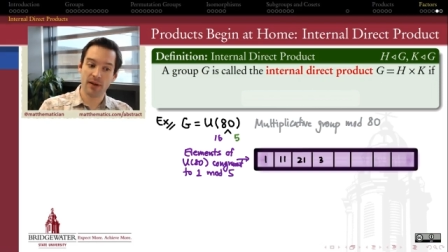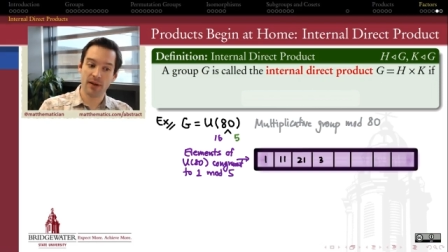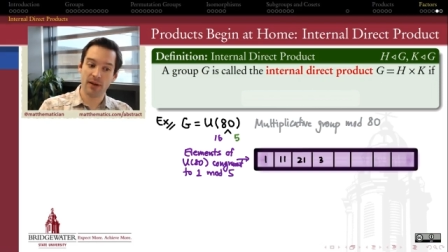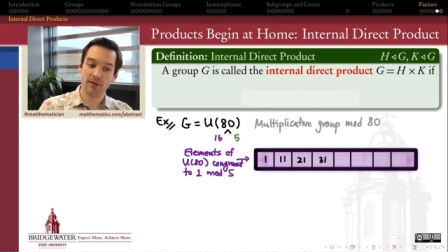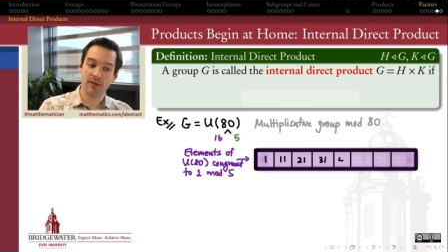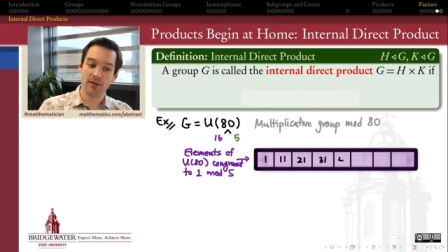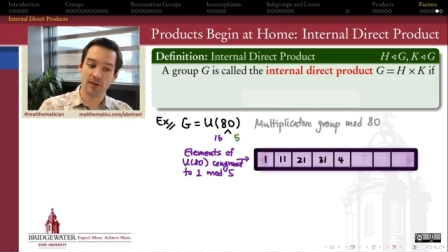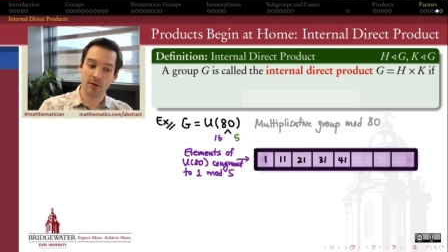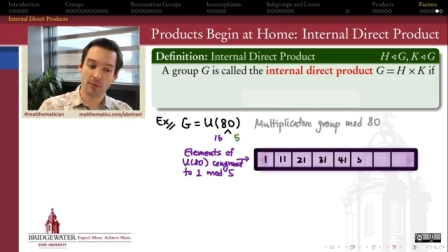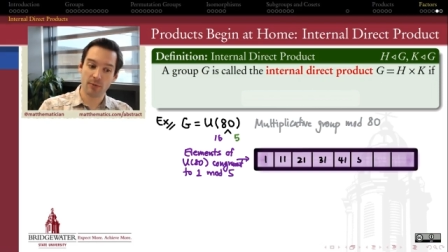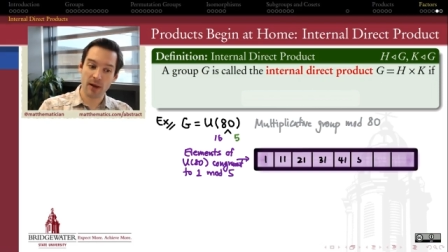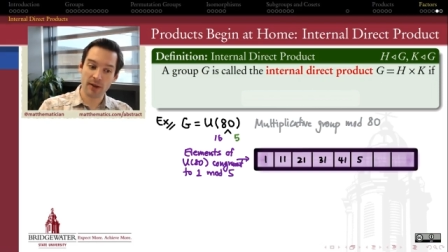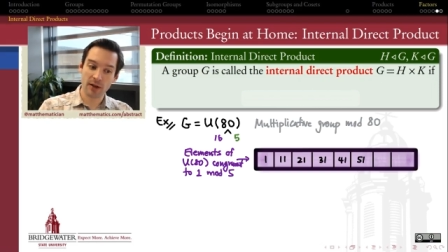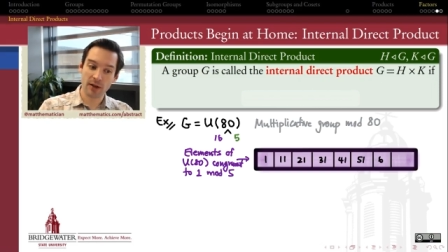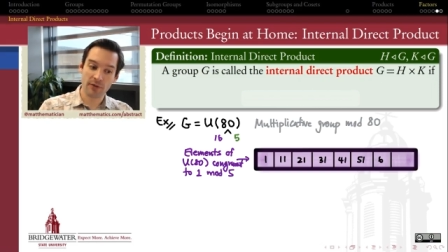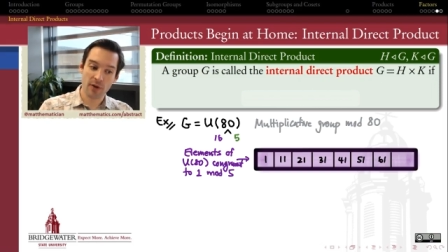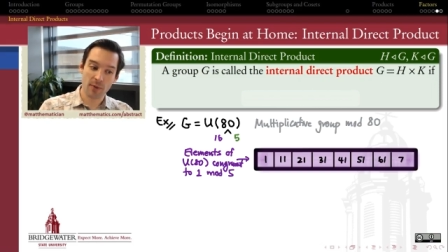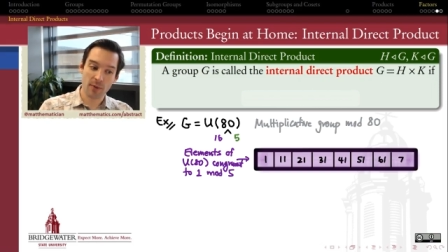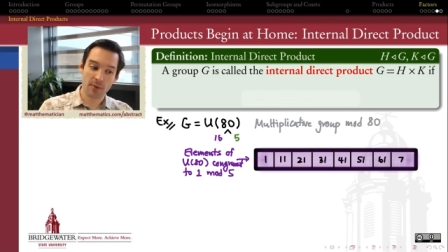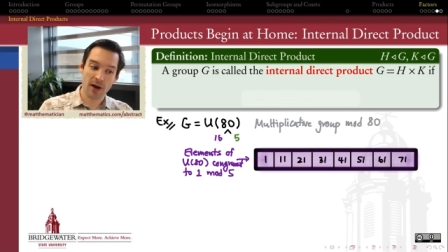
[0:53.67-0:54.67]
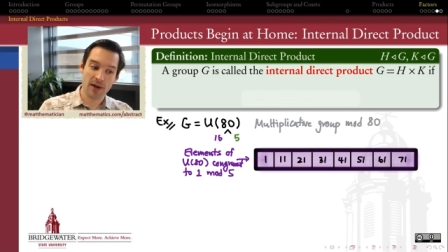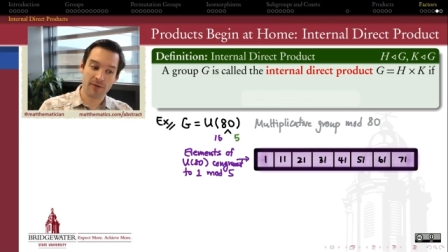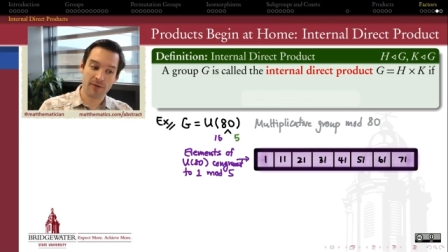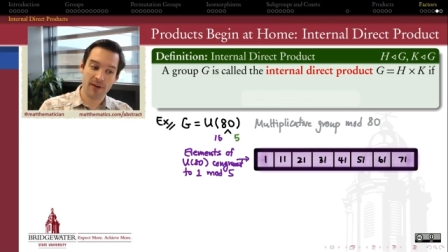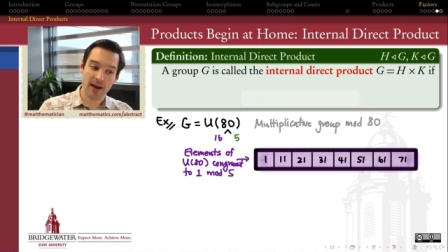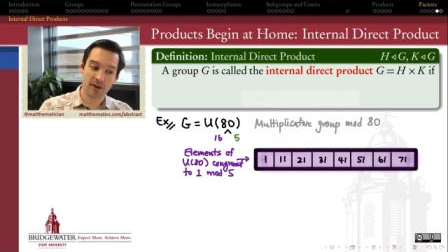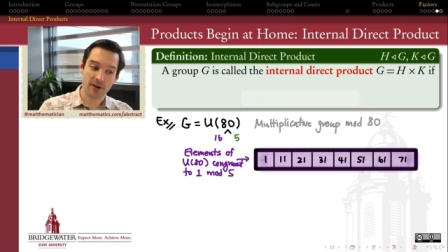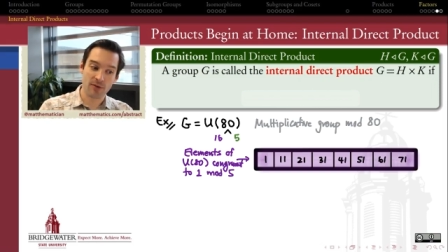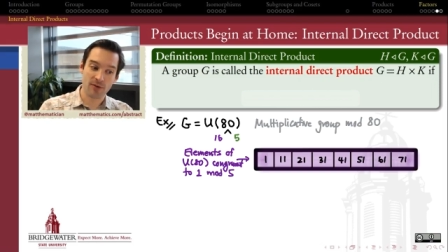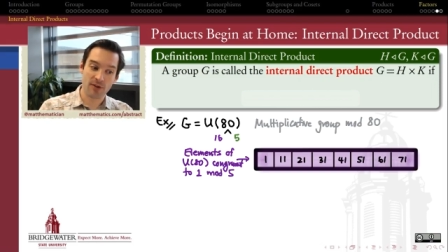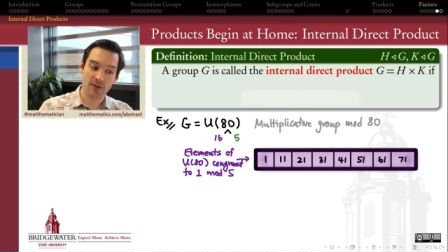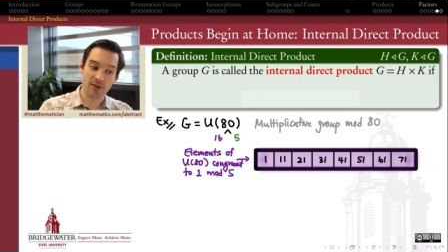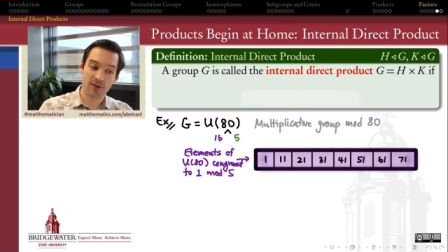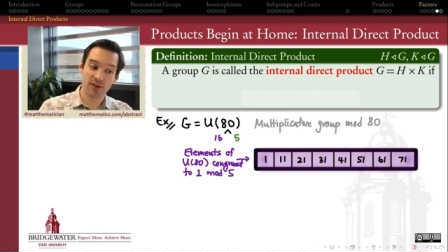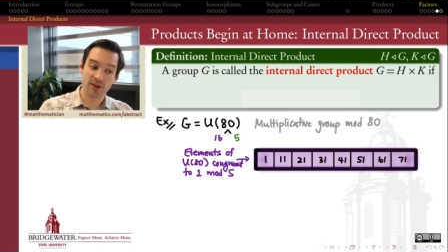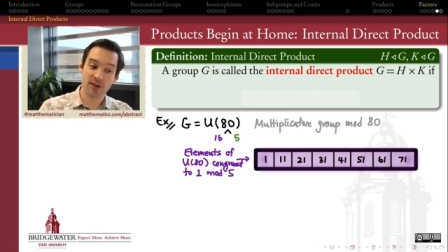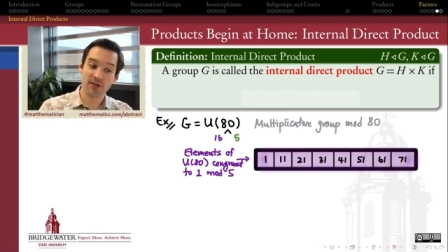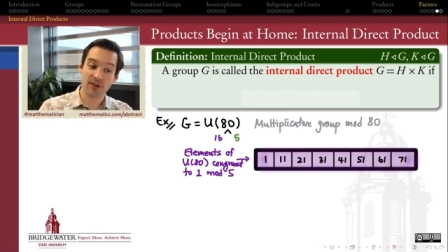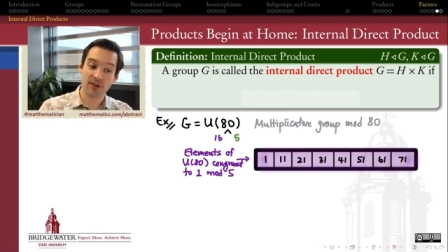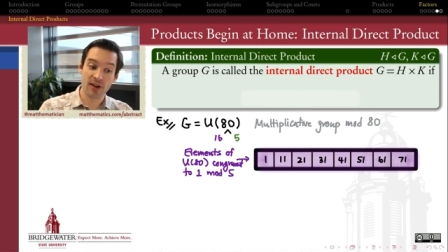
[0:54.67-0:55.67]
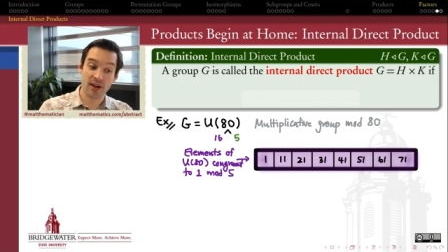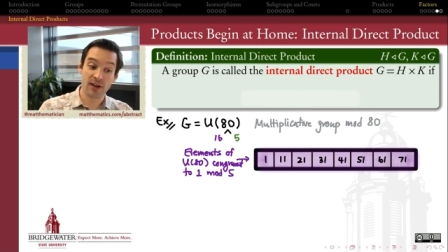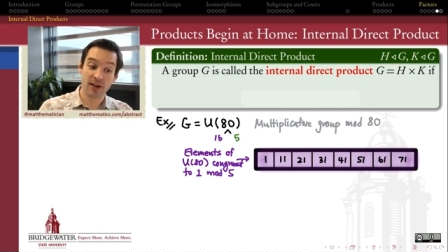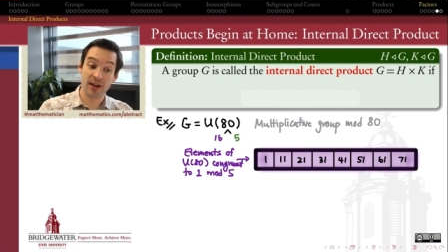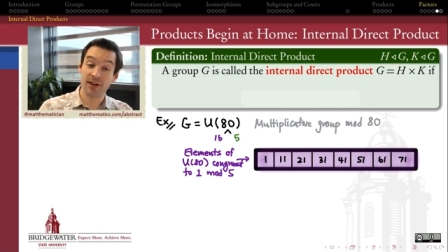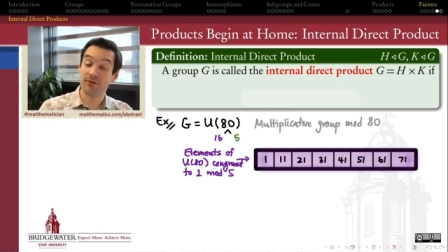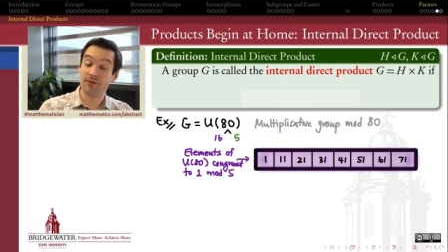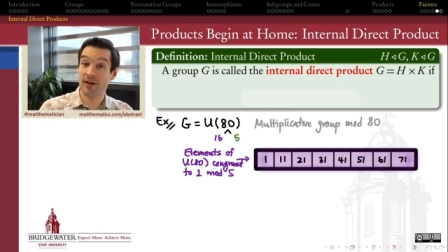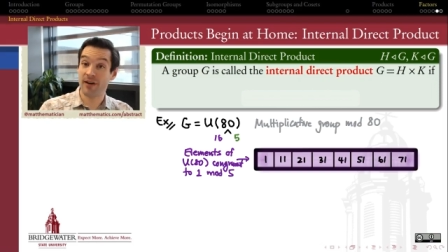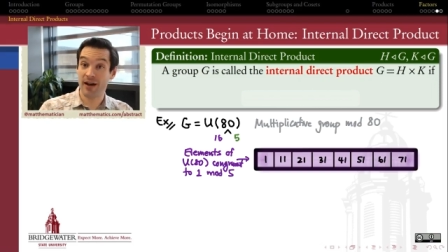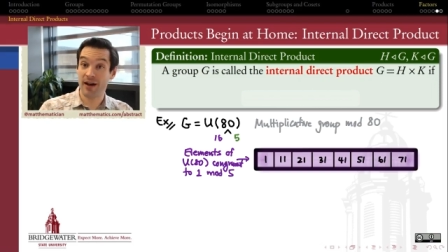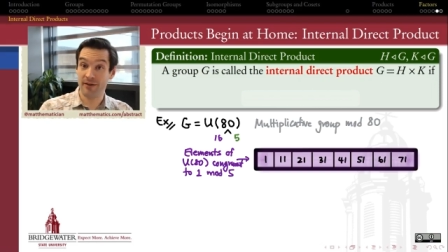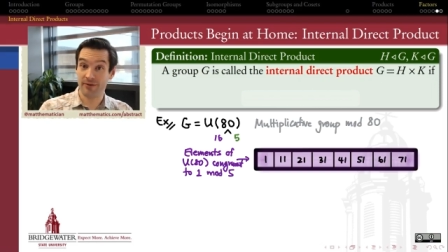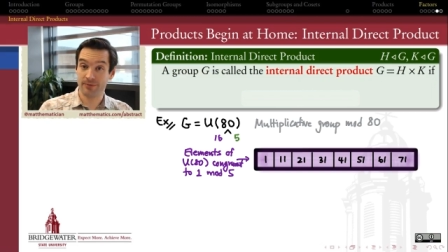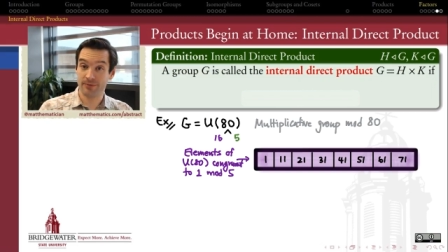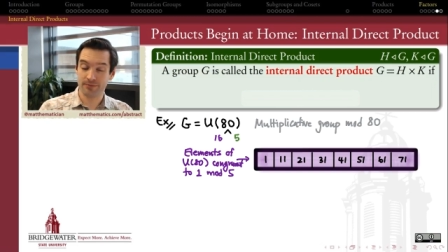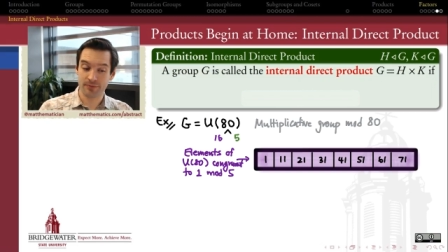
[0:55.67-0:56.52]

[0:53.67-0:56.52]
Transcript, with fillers: into the relatively prime factors 16 and 5.